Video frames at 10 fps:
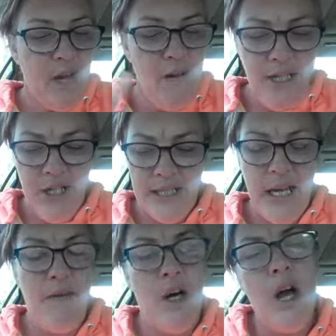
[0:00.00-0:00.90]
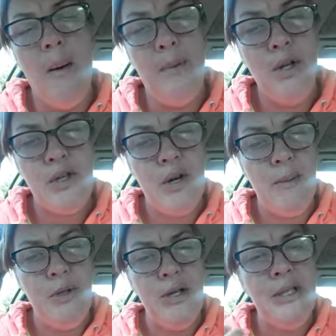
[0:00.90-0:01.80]
let me just give a couple of
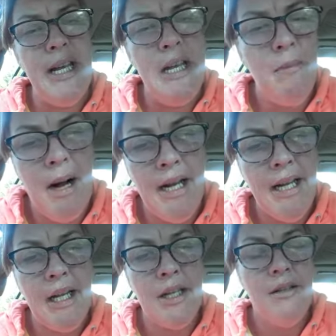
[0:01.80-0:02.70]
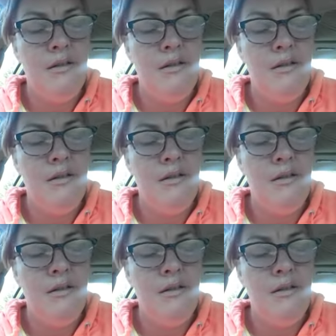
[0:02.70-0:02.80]
scriptures. Anybody could